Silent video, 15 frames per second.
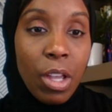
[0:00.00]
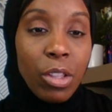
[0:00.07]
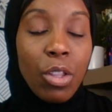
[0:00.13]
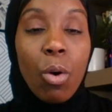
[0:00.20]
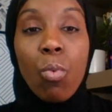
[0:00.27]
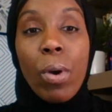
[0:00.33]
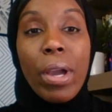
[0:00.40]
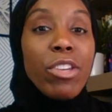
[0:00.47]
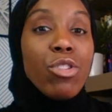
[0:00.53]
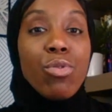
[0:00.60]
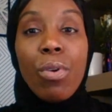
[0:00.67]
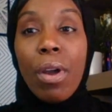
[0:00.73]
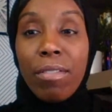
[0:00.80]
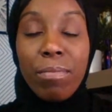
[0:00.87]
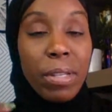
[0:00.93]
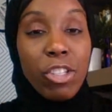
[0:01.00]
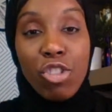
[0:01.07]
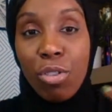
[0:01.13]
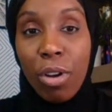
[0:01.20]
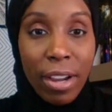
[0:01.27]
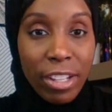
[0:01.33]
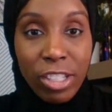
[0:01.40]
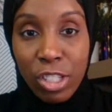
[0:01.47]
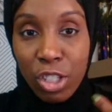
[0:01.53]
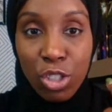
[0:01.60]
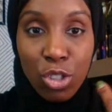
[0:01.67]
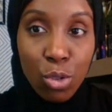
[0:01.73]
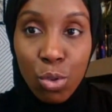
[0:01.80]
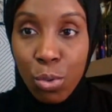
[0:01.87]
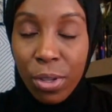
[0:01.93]
The way you have been trying to
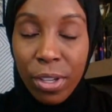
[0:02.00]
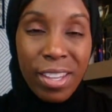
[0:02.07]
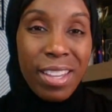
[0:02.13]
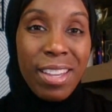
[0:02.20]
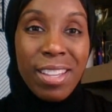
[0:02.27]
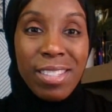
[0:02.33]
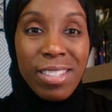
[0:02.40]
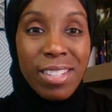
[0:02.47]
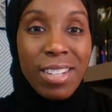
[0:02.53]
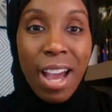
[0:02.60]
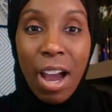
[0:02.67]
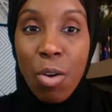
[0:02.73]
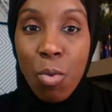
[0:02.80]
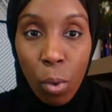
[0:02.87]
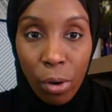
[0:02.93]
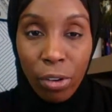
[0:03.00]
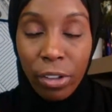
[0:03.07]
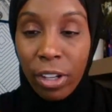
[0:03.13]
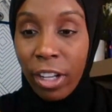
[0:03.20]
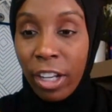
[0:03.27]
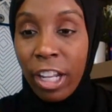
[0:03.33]
do it, it's not working.